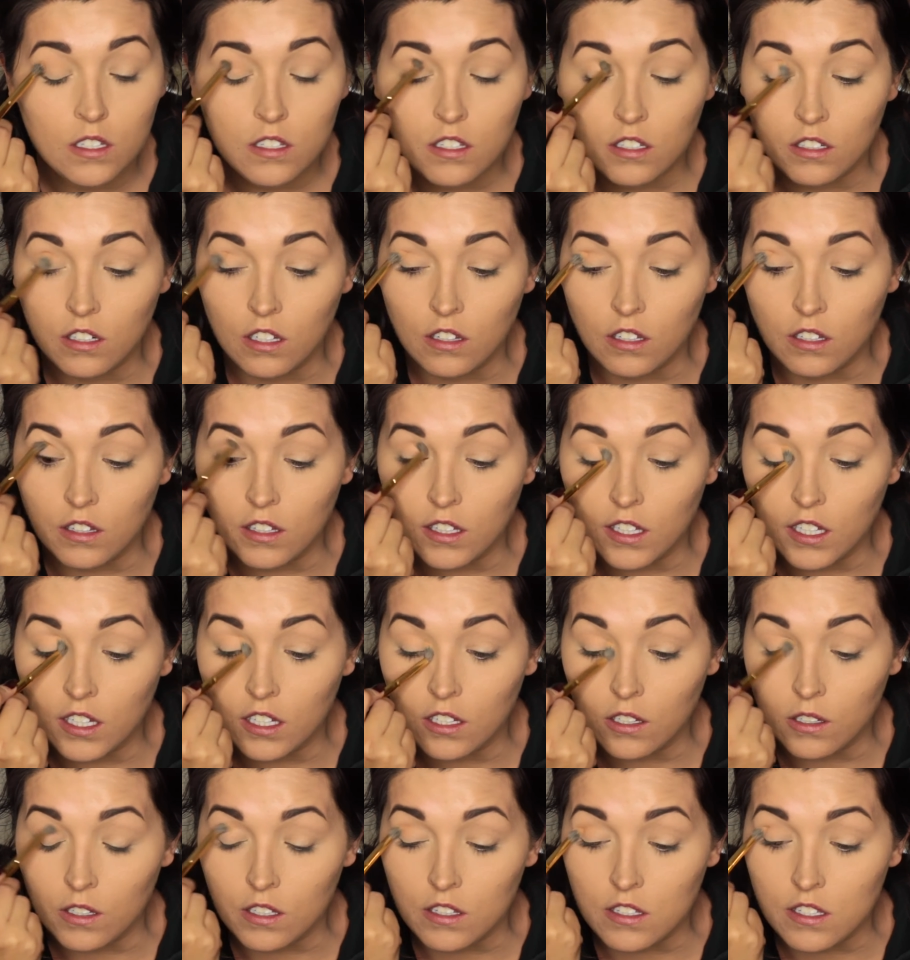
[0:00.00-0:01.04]
and on the lid.
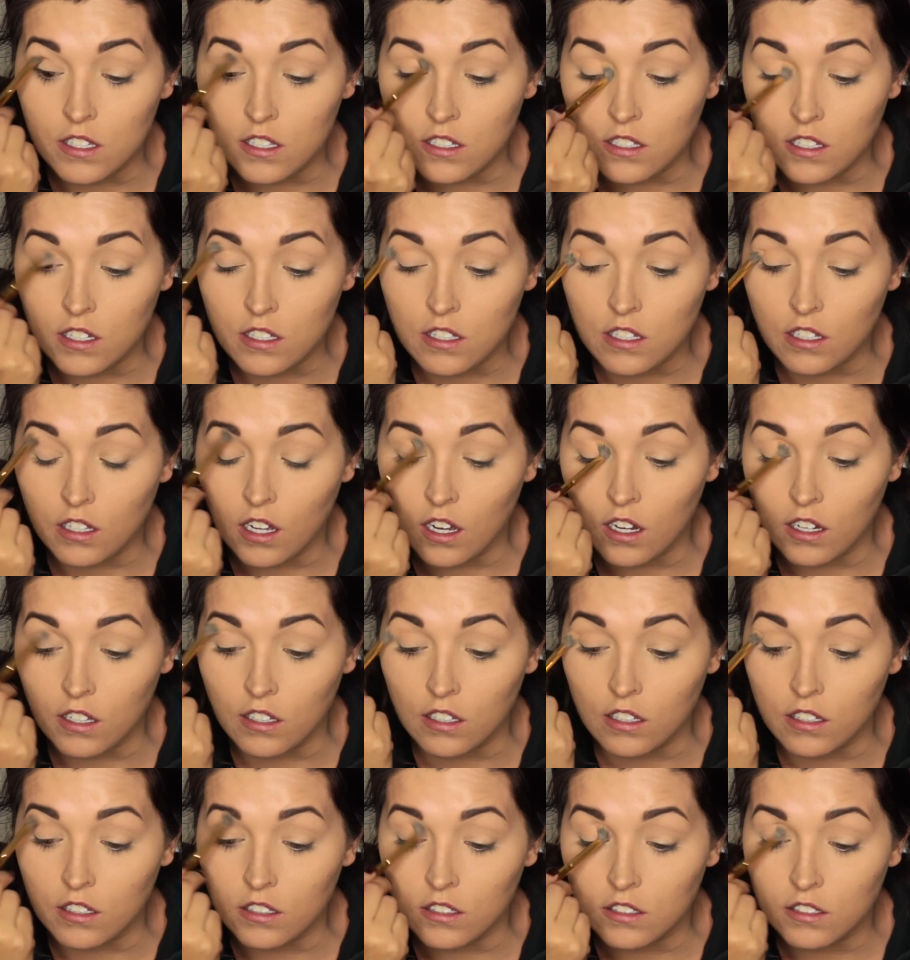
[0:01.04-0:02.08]
You can see it doesn't
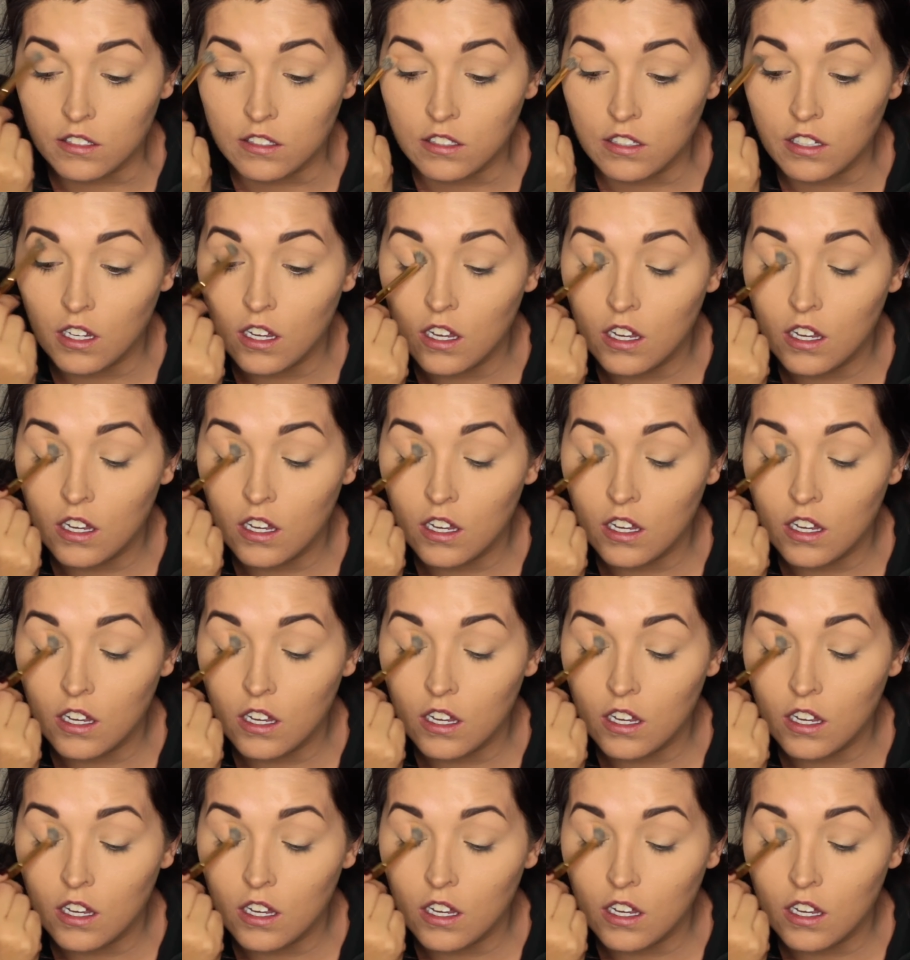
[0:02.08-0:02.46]
cause